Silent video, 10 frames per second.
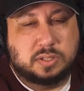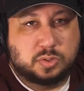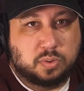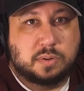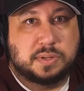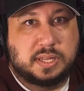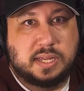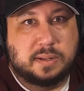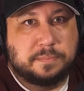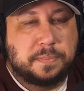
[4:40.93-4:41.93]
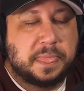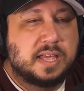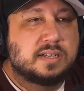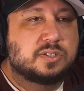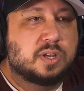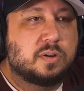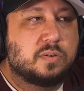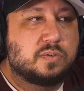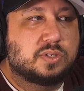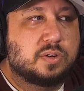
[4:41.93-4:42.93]
work with them.
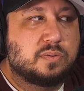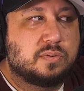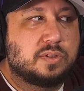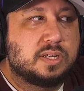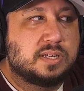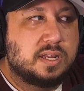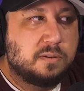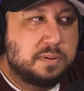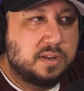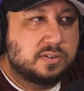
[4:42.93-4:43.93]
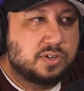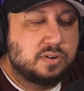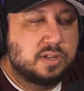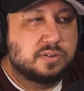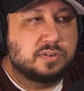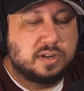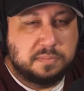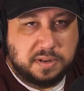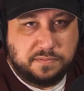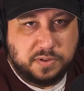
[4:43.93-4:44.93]
So these independent studios or
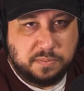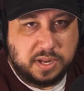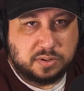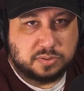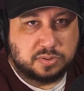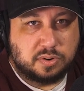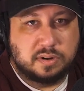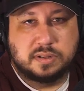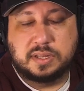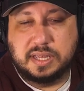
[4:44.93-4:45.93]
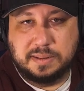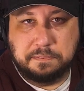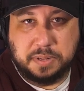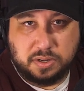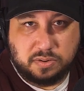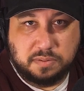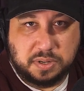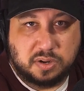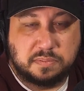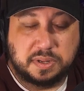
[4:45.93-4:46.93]
independent filmmakers are starting to get bigger and
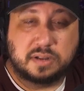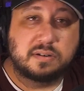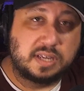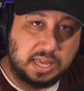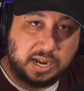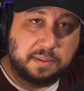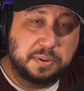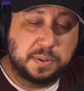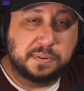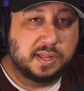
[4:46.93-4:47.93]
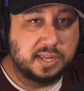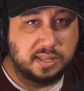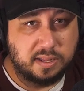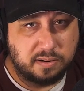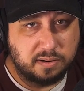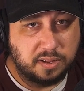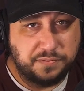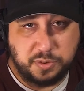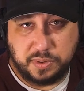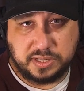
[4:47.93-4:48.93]
bigger and bigger. Again, I put a plug in there a
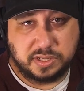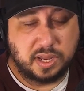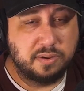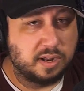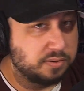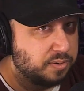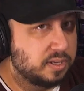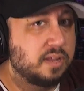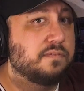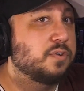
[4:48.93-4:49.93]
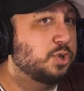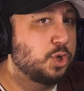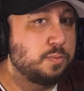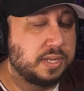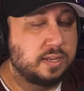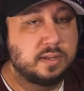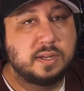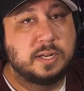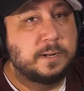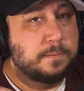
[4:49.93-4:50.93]
few weeks ago, and I'll do it again for Tubi.
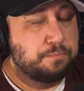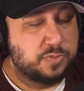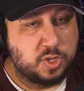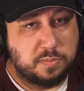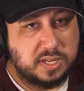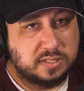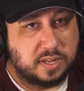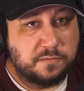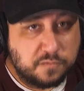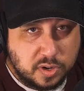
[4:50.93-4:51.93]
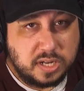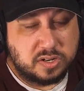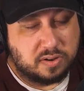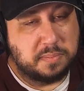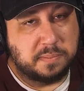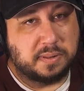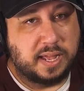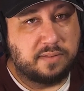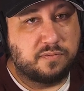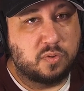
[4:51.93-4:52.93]
Tubi is a free streaming
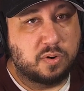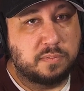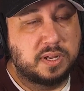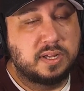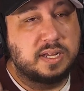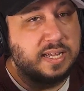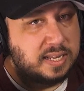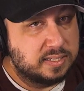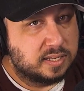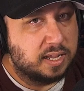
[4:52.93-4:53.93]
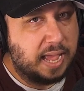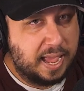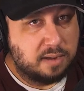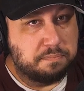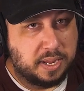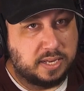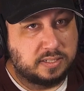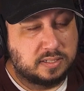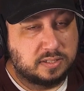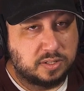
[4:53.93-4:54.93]
platform. It is
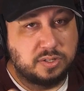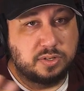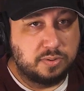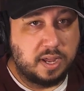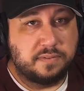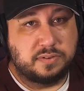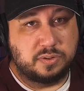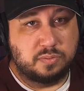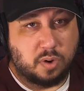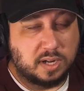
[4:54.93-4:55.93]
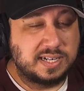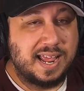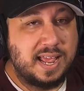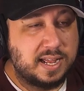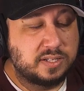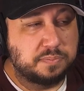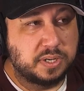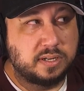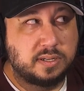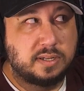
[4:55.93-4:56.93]
ad-based, so you do have to watch ads, but